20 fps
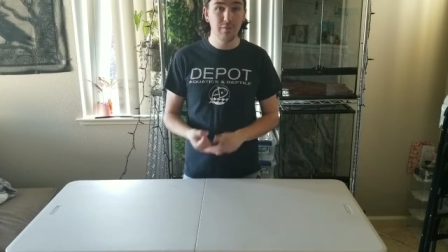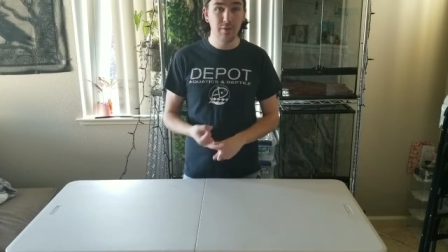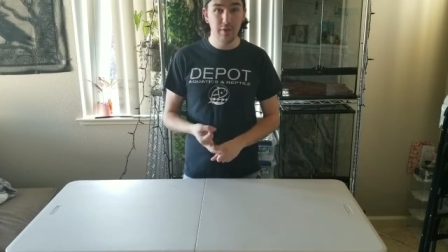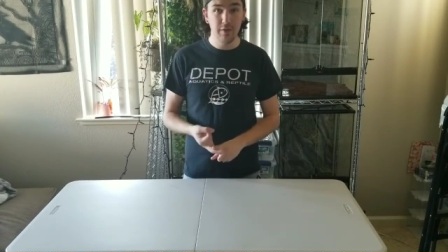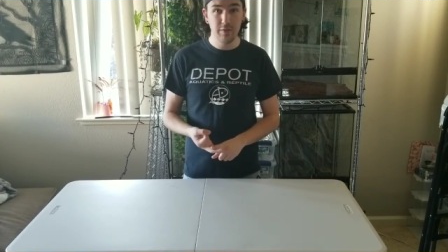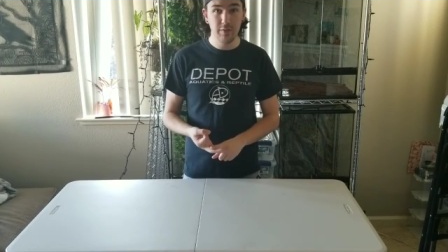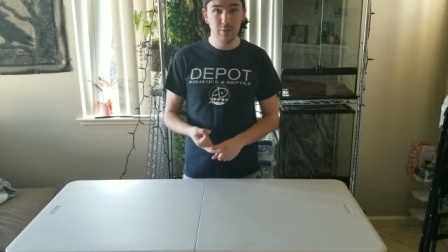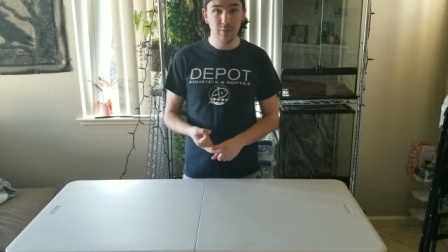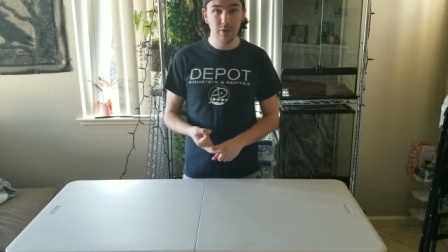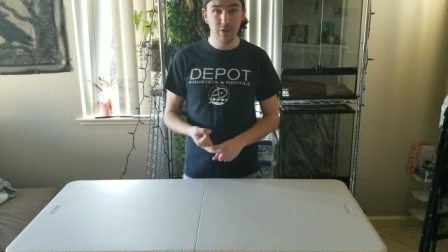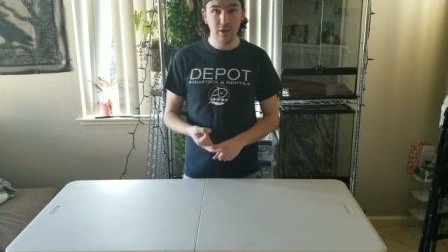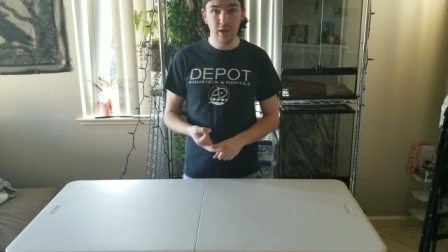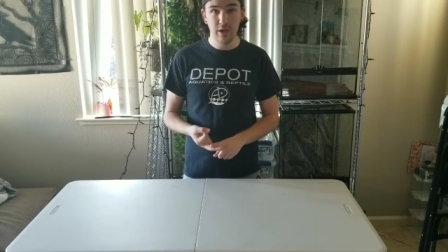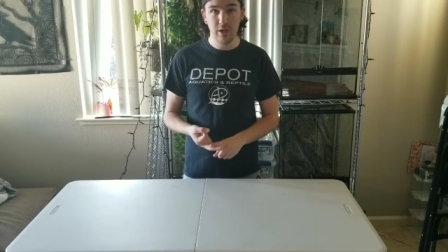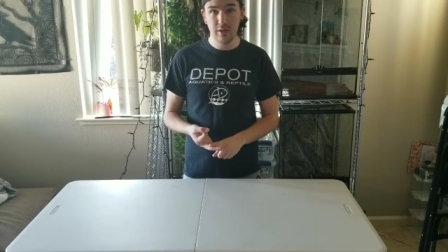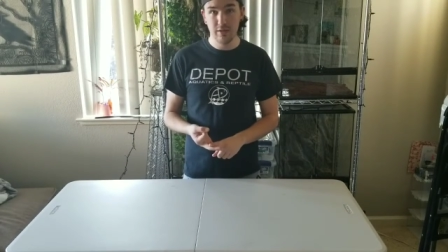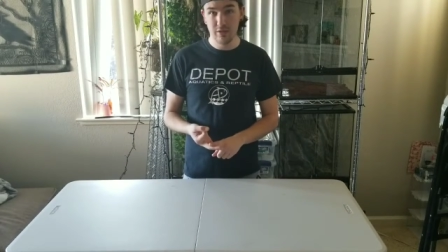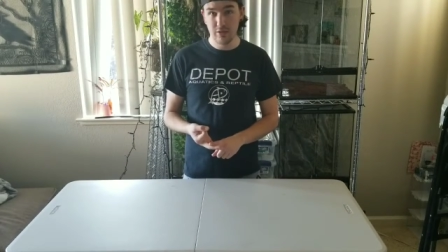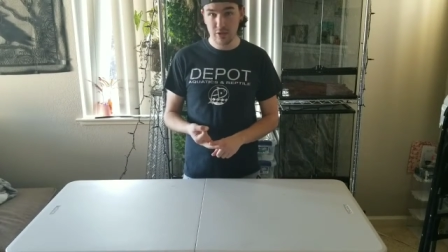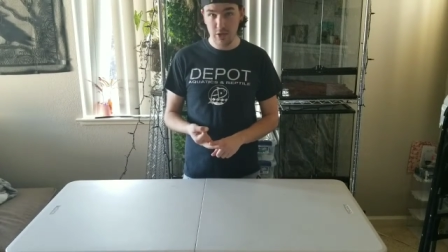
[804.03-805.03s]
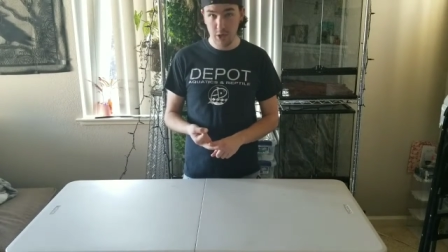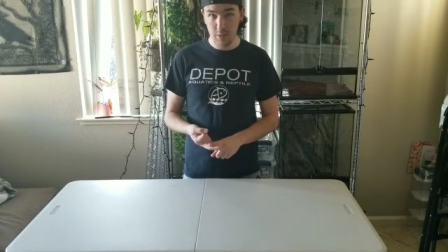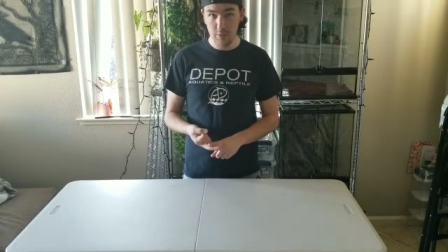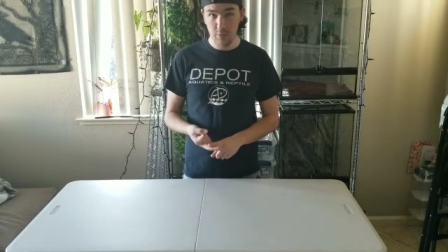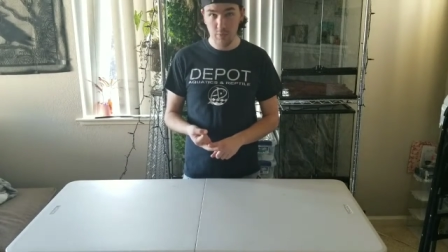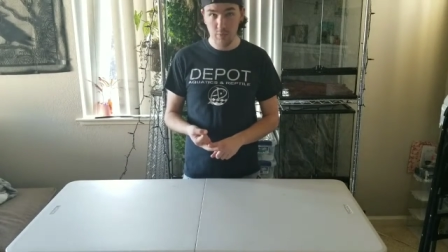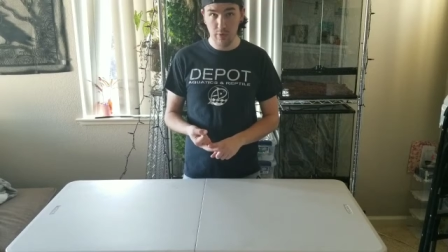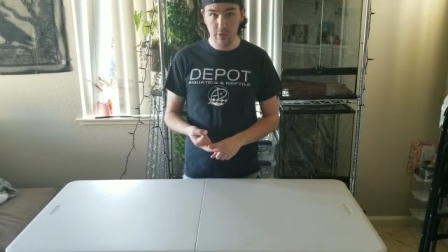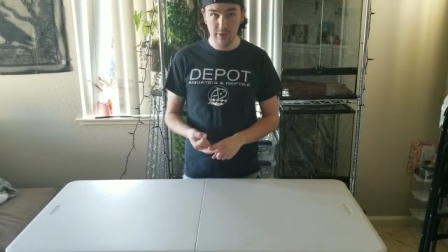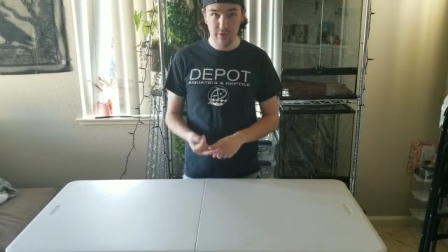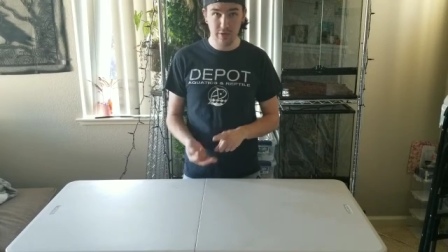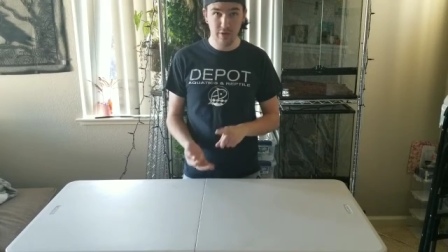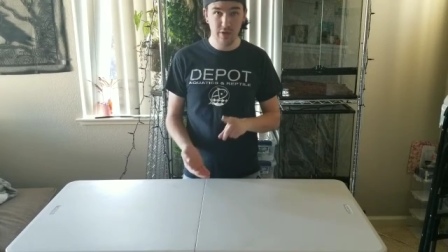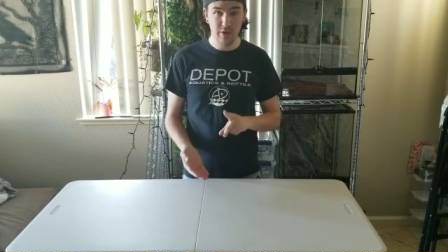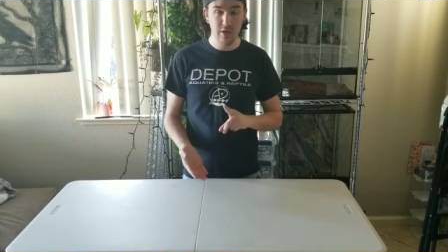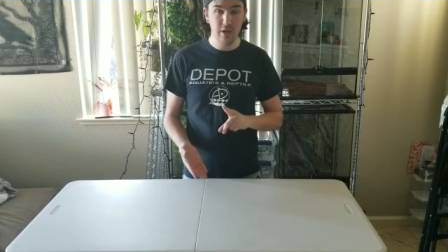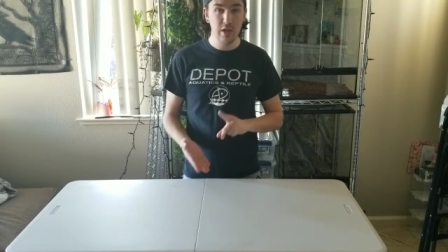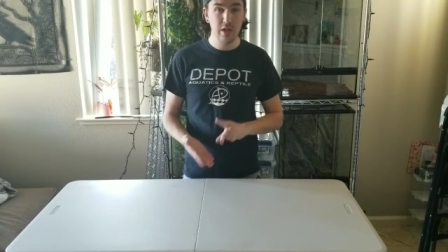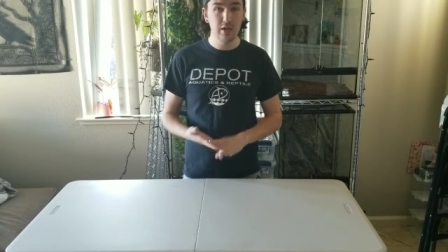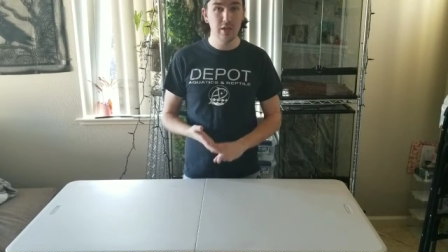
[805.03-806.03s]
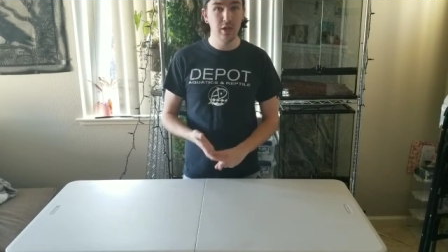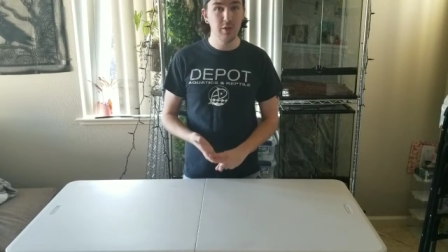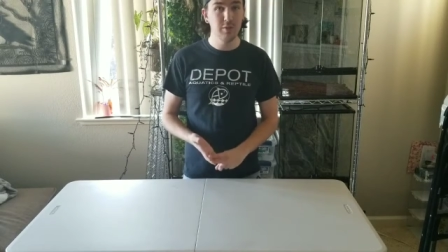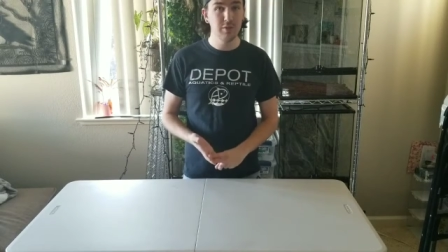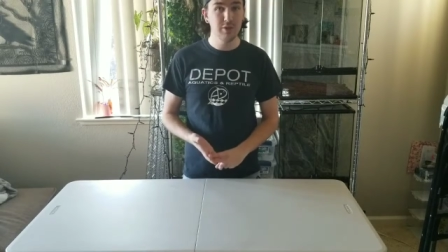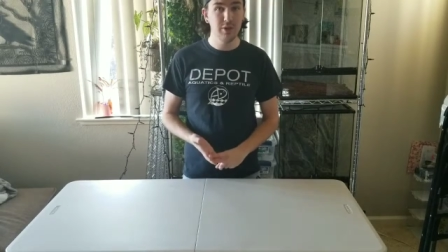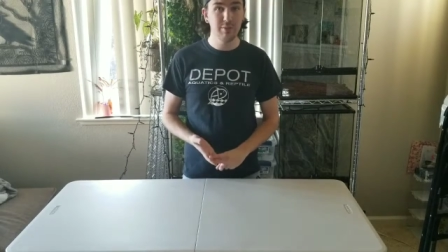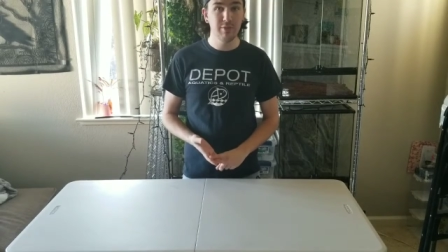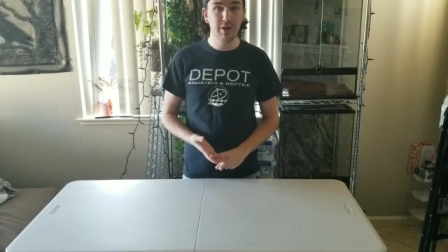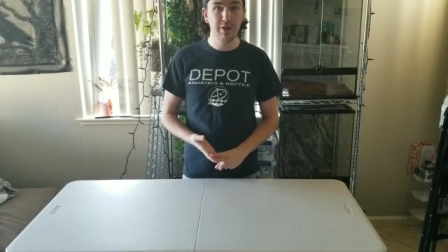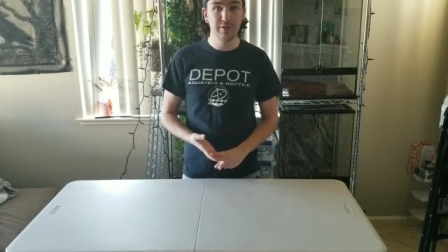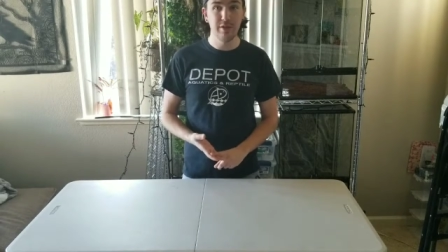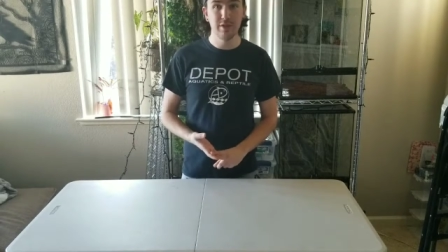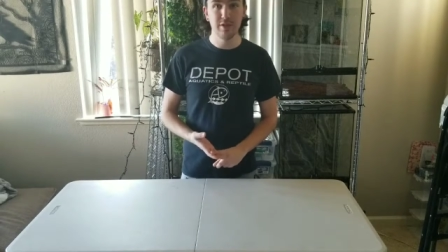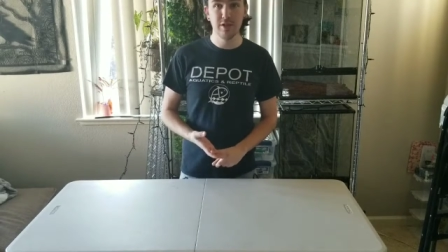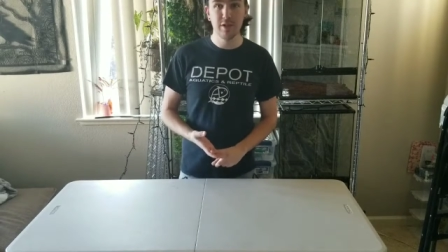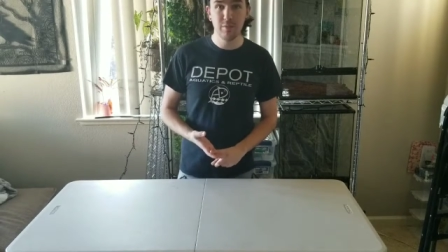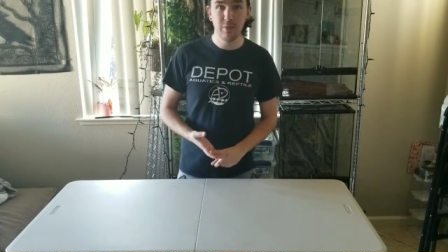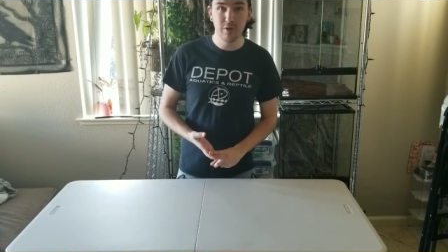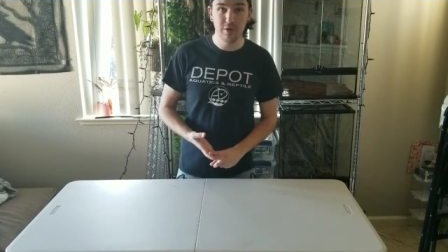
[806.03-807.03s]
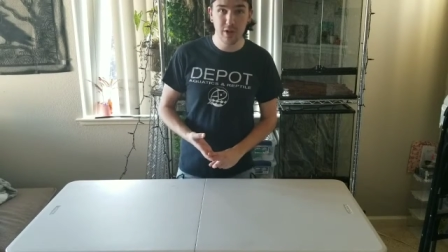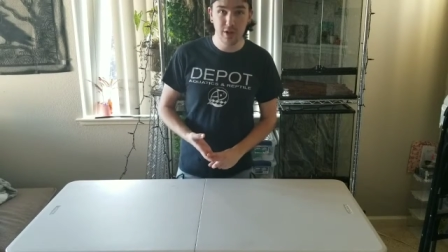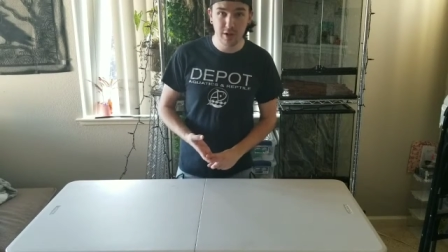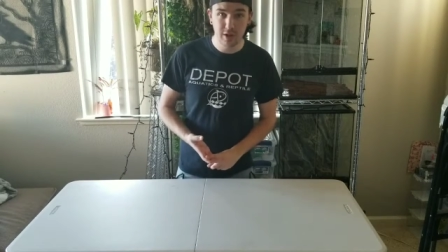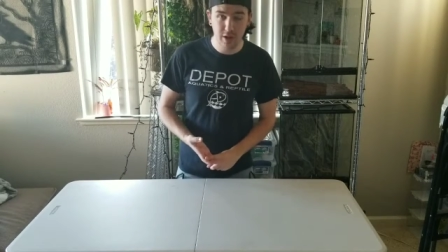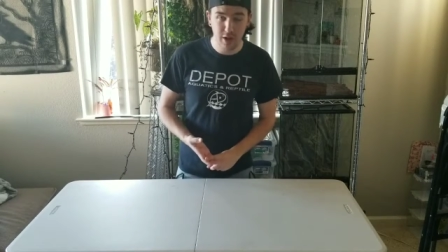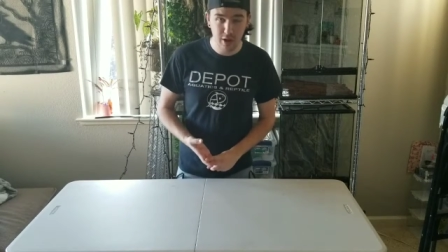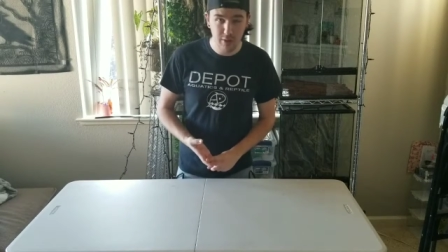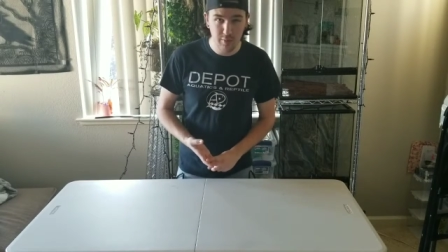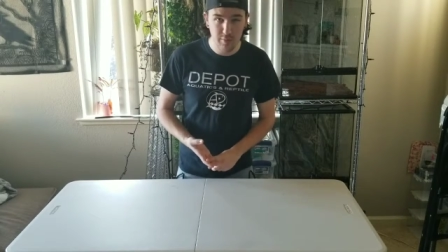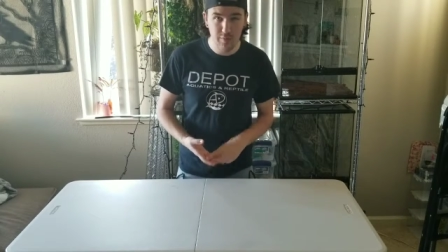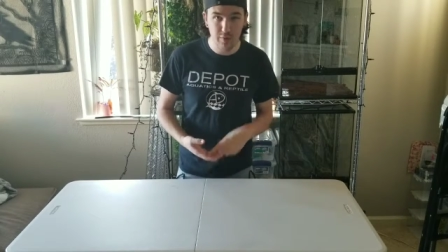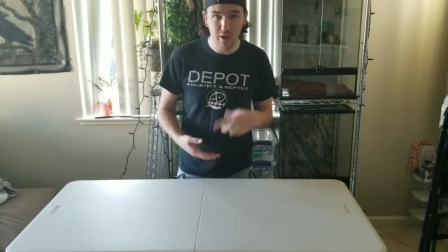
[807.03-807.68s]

Facebook is James Welter, jamesjeptiles at gmail.com.